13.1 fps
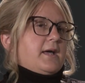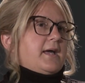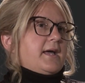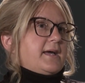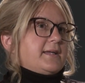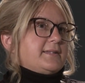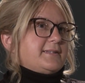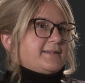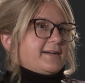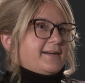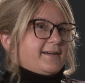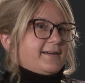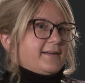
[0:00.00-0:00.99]
And
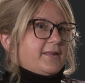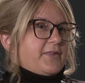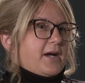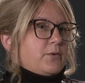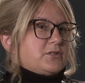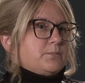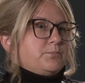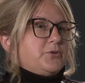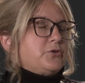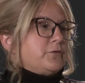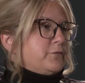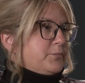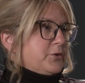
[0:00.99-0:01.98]
that was a
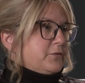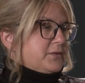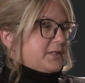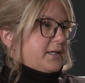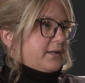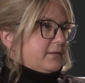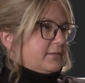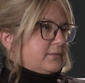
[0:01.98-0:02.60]
beautiful, beautiful day.